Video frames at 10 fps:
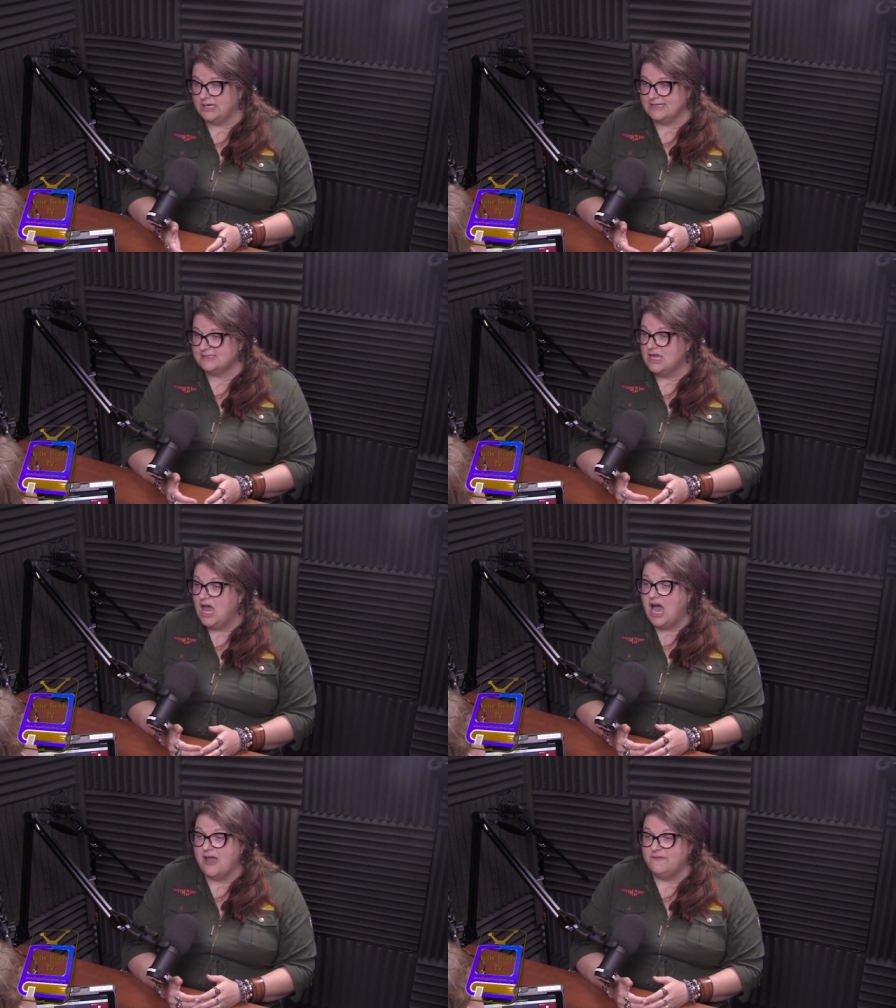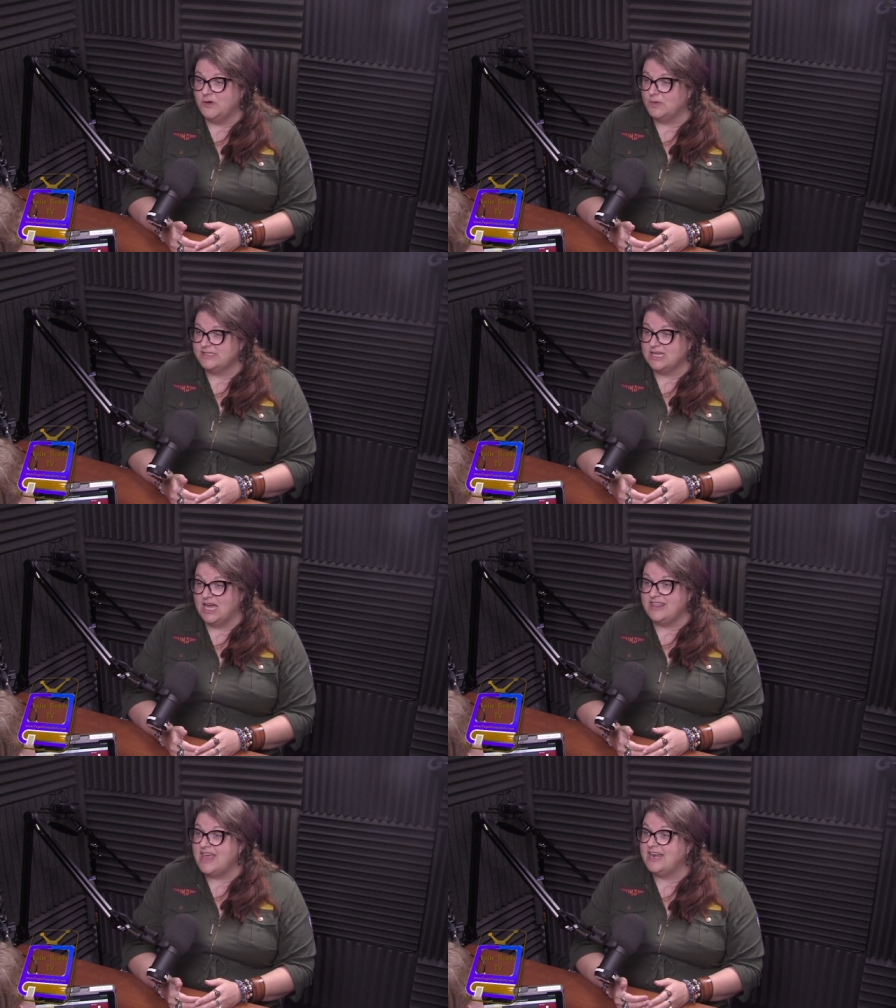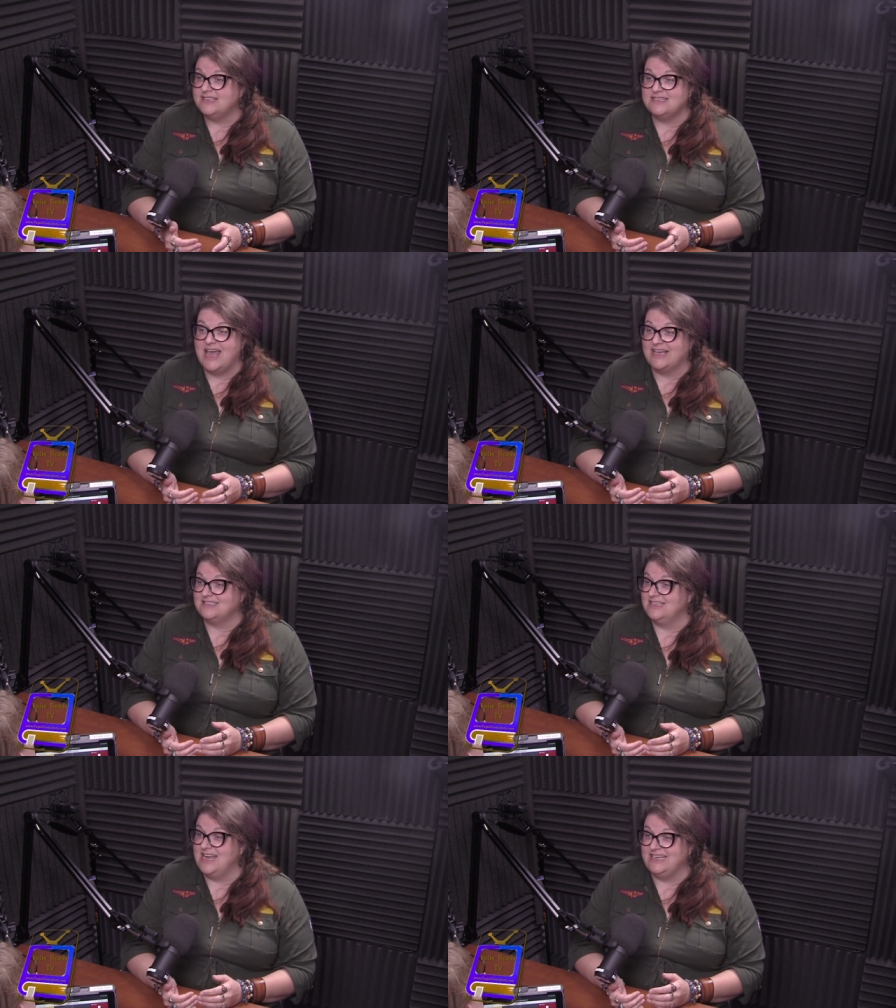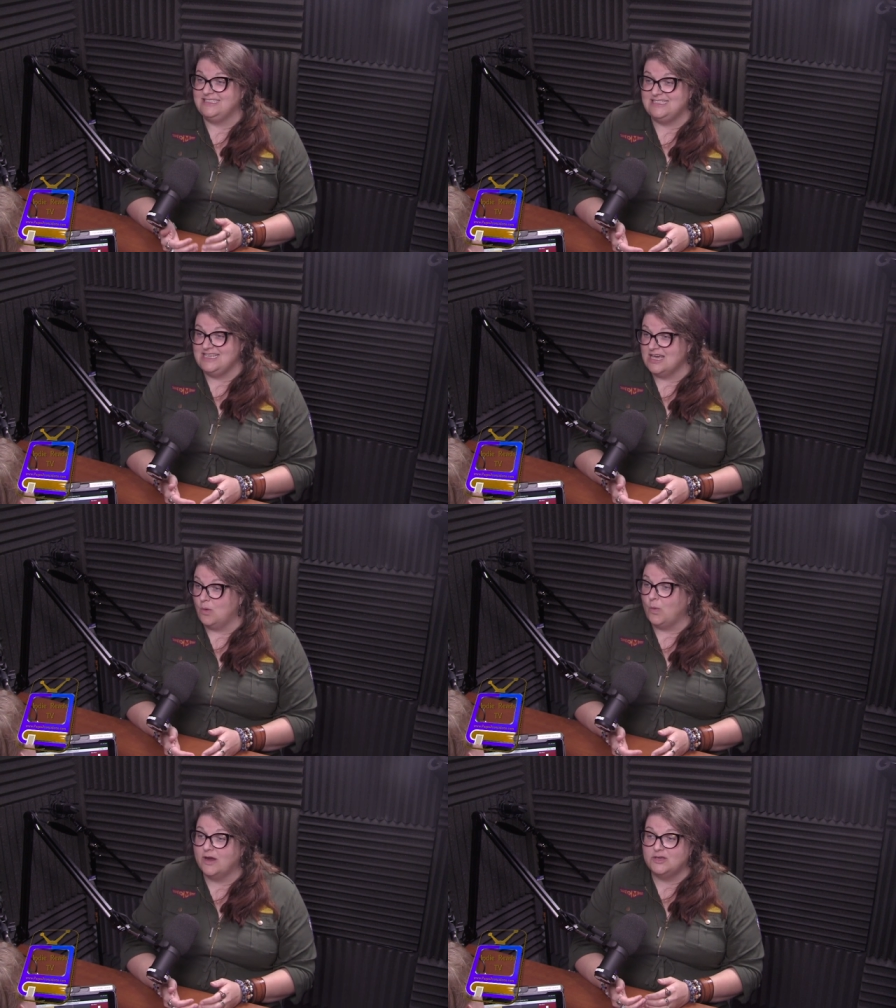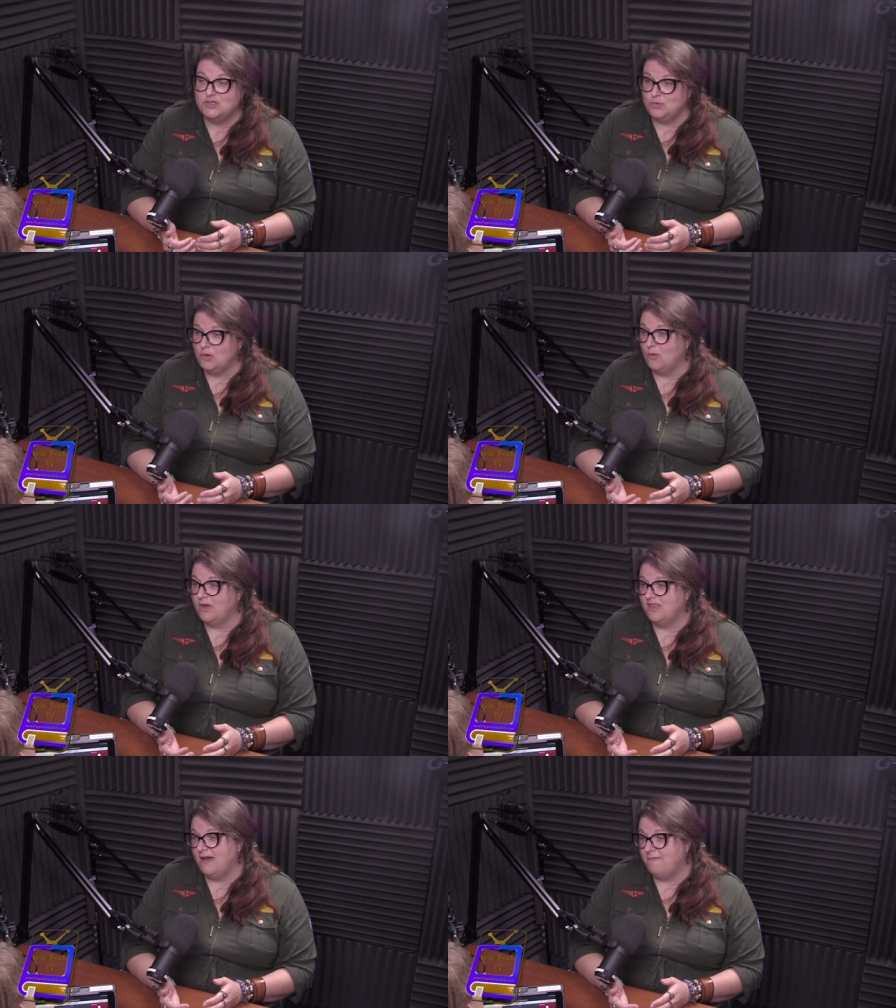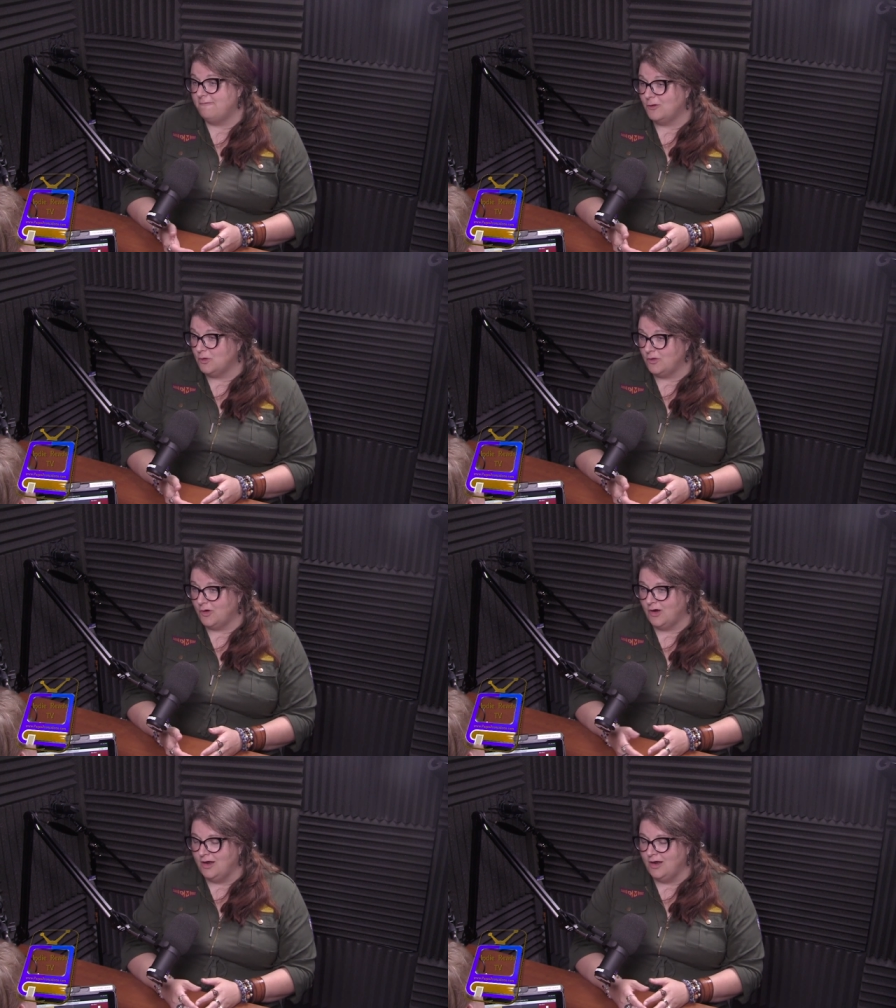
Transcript: It's, I focus on that is an excellent idea. Where could you go with that further?